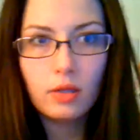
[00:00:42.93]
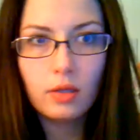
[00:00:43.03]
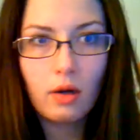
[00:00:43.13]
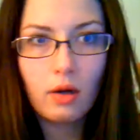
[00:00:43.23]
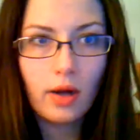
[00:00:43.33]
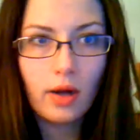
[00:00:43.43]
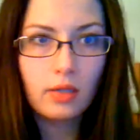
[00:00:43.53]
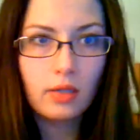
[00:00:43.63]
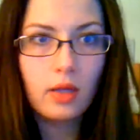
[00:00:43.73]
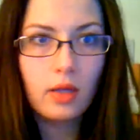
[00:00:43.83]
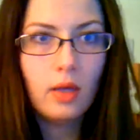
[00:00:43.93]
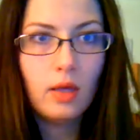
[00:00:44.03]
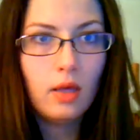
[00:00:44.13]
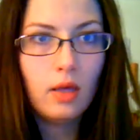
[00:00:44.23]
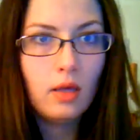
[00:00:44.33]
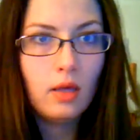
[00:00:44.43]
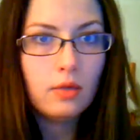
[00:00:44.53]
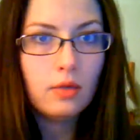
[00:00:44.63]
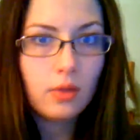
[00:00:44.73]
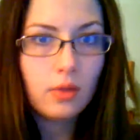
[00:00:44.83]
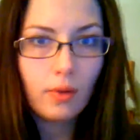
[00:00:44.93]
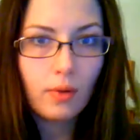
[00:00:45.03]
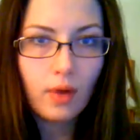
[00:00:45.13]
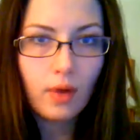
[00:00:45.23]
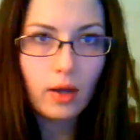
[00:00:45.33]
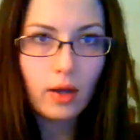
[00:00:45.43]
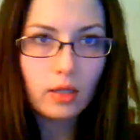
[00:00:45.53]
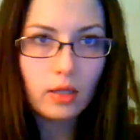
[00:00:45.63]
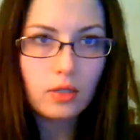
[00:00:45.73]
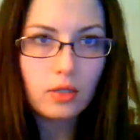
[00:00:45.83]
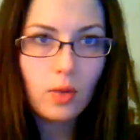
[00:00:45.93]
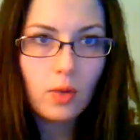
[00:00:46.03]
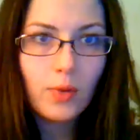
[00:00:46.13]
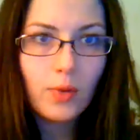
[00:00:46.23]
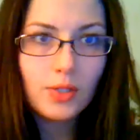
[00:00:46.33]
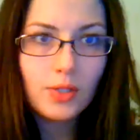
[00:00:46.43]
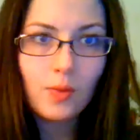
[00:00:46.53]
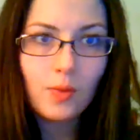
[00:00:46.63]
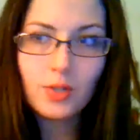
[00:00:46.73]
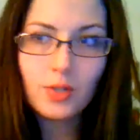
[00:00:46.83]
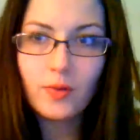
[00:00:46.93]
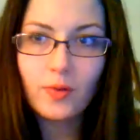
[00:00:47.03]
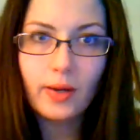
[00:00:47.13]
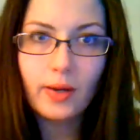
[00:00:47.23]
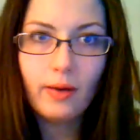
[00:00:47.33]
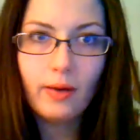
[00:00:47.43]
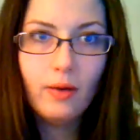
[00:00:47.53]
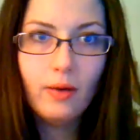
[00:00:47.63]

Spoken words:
All right. So we've got at least one person watching right now.